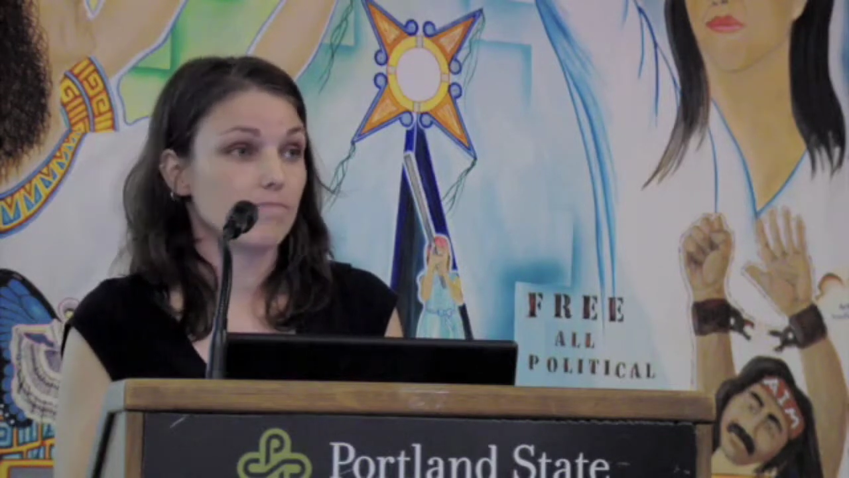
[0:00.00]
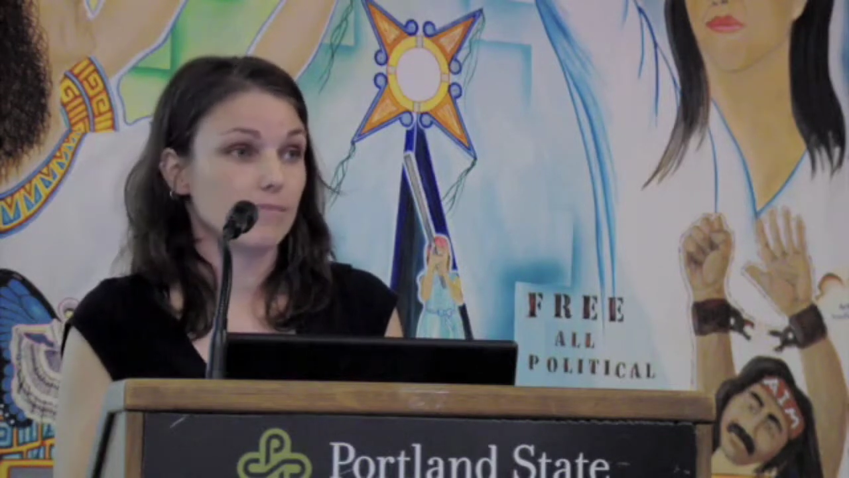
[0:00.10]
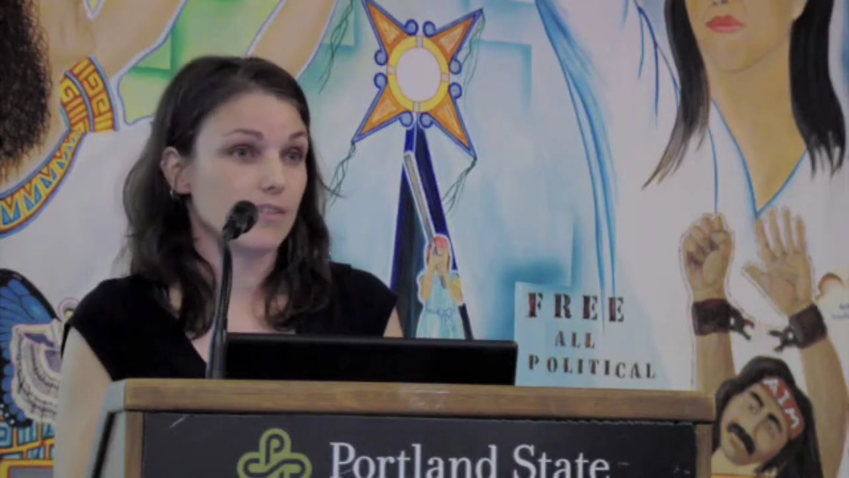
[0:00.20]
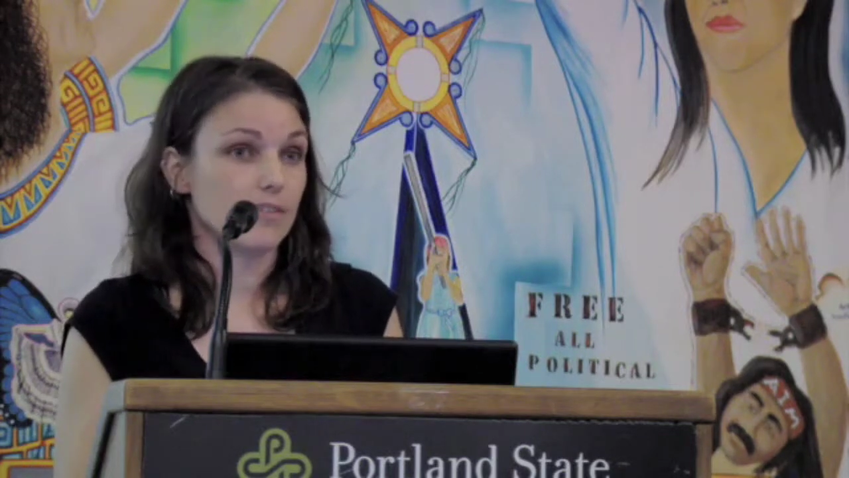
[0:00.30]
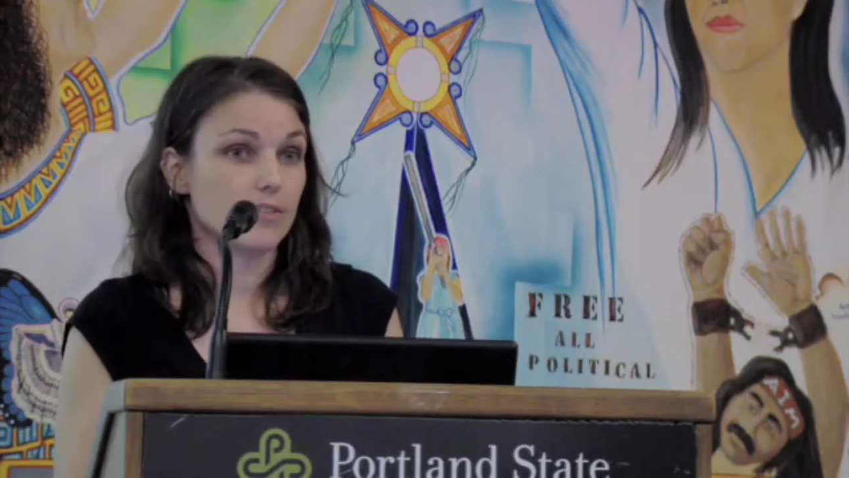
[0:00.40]

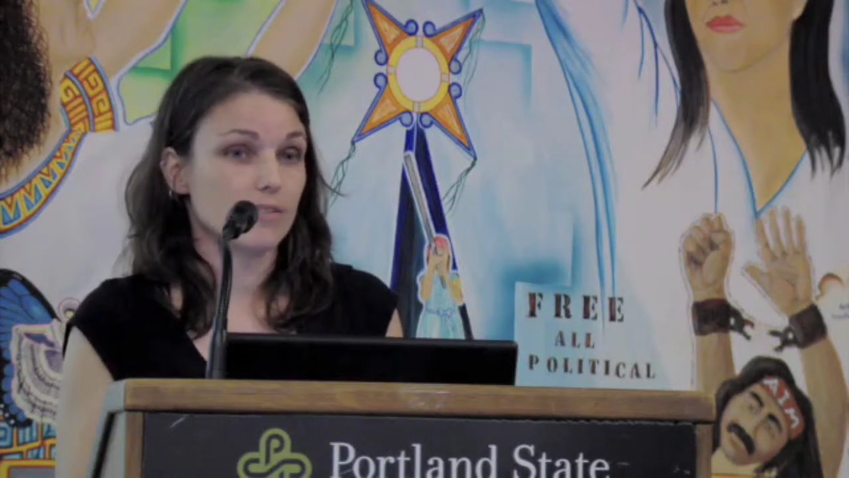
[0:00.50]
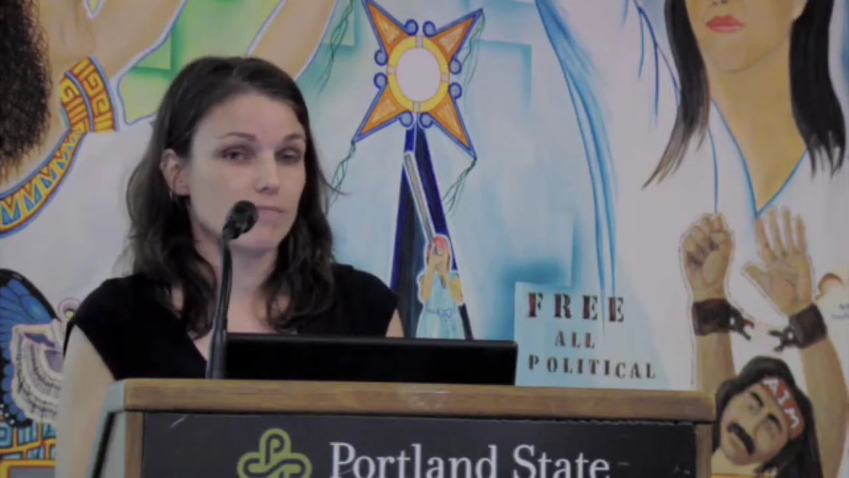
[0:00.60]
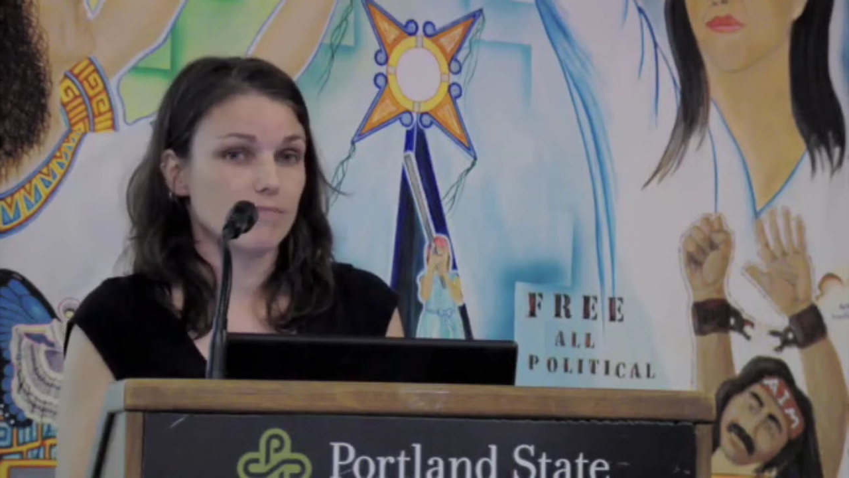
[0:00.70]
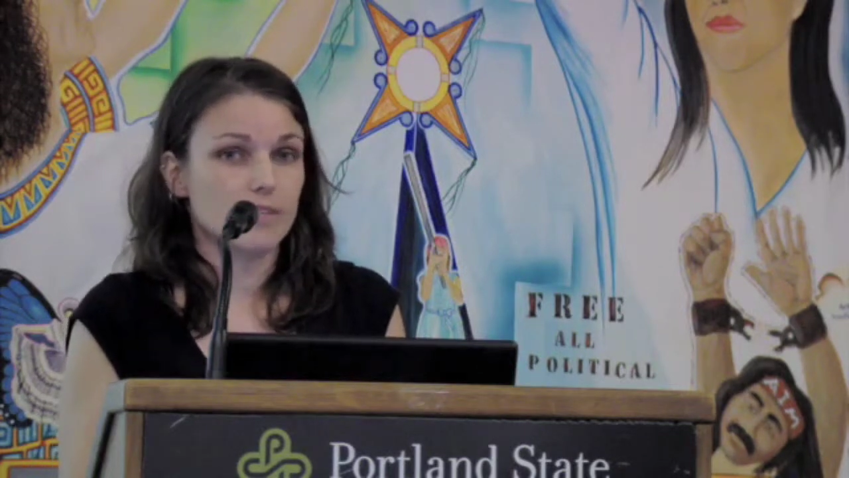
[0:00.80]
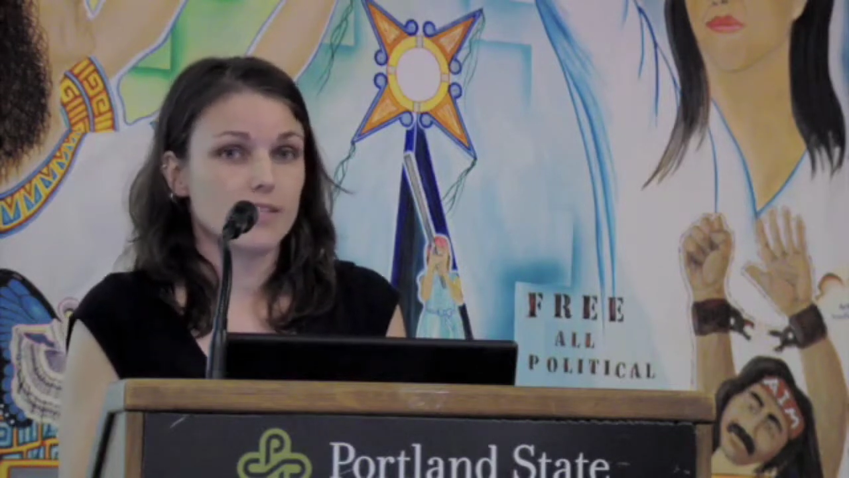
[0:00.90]

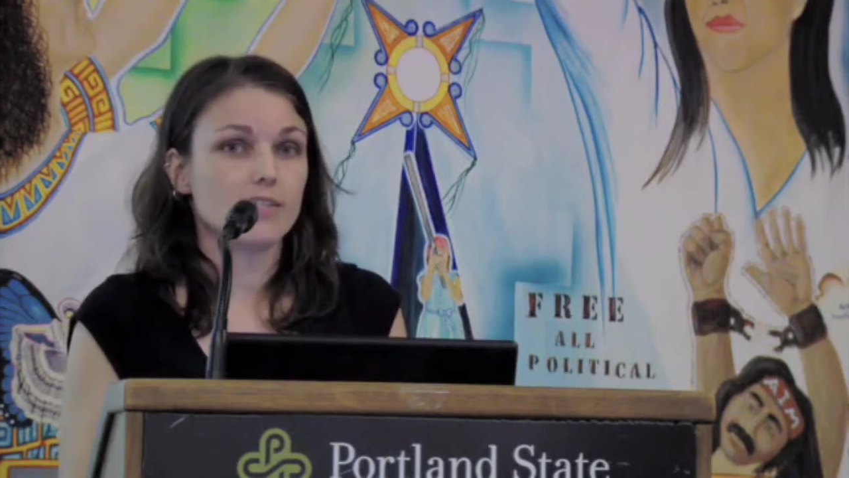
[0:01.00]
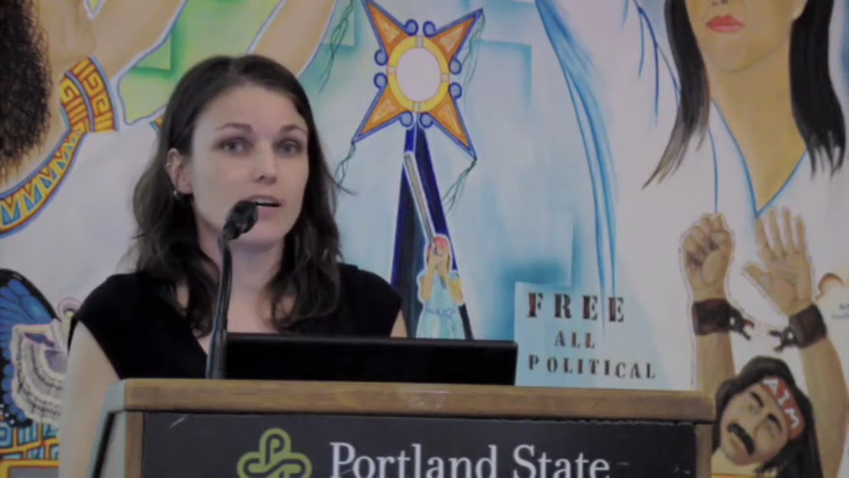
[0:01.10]
it